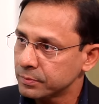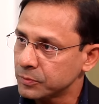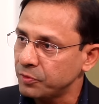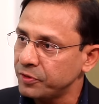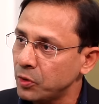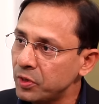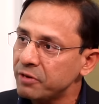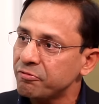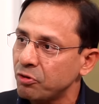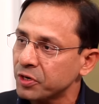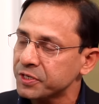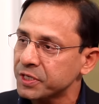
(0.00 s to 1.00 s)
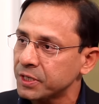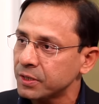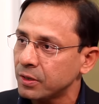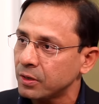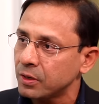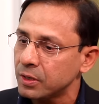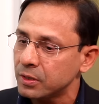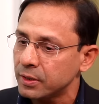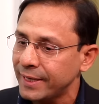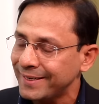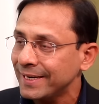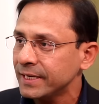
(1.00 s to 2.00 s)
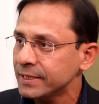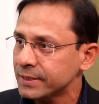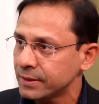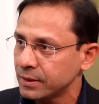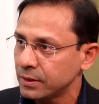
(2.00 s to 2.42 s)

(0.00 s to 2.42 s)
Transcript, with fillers: So we're only focusing on entities,